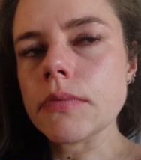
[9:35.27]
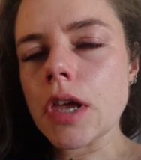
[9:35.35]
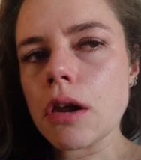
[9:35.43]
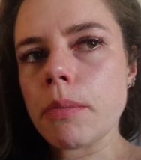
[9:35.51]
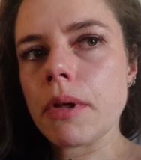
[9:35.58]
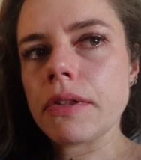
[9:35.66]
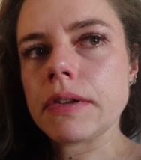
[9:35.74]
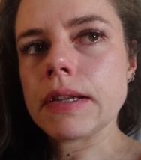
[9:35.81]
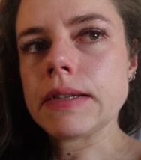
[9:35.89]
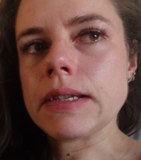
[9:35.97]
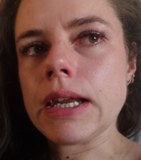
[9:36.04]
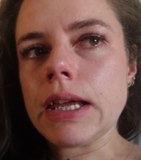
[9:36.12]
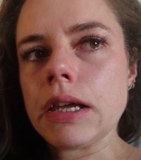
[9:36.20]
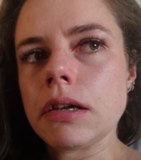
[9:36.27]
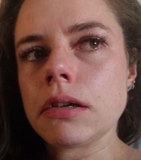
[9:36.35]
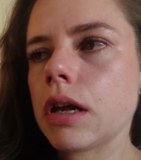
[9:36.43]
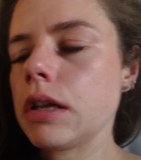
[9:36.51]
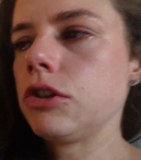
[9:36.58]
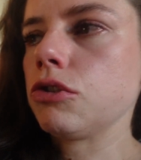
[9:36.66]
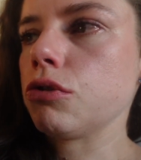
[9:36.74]
today.
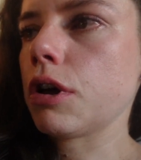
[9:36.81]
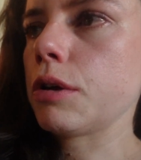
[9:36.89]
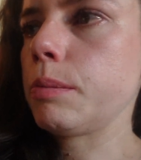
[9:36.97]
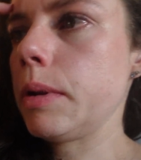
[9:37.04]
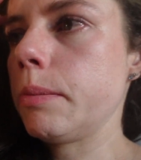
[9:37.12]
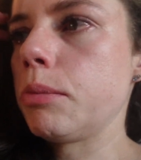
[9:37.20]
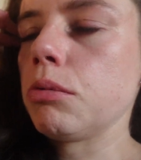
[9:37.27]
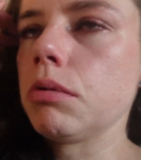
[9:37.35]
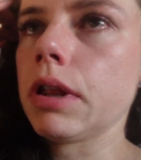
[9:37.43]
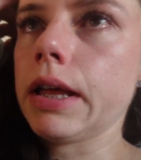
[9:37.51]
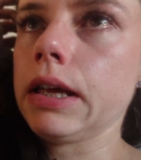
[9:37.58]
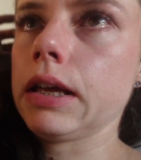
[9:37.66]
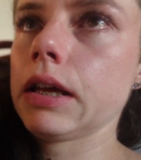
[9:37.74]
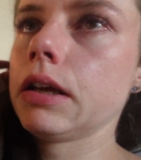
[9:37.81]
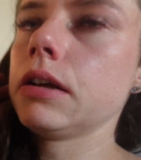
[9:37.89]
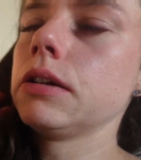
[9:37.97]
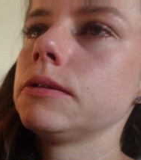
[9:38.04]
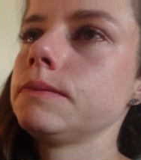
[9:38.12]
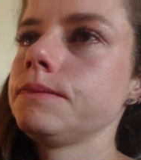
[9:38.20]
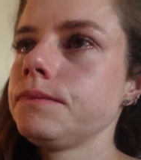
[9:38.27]
And you know how people like
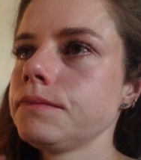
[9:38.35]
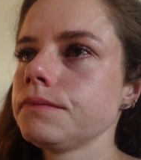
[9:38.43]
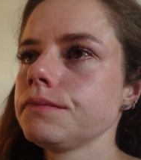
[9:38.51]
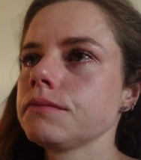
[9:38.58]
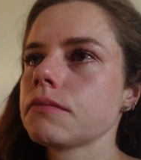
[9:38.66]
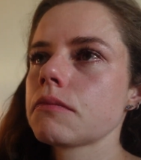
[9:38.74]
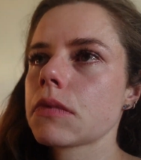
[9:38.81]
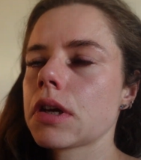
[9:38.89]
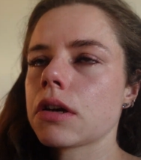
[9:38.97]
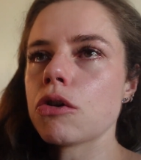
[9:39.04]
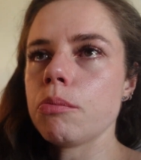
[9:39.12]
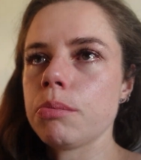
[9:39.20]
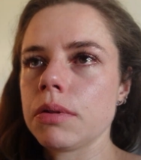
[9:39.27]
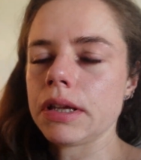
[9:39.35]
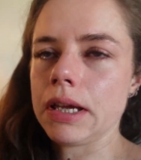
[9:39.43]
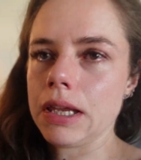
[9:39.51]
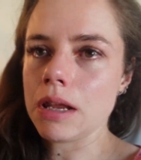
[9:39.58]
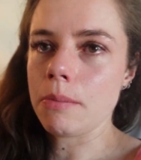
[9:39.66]
complain